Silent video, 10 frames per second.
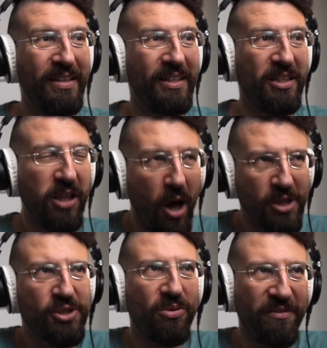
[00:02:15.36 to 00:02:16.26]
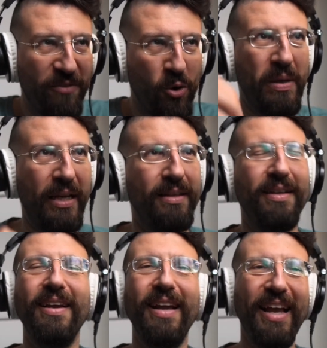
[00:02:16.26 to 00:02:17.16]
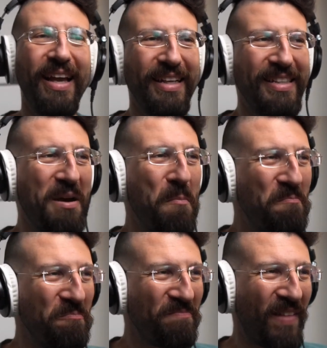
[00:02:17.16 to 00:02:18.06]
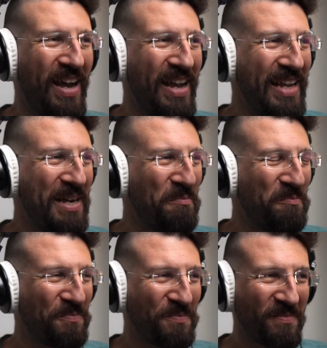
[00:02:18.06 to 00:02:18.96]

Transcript: Claustrophobic. And, um, um, I am,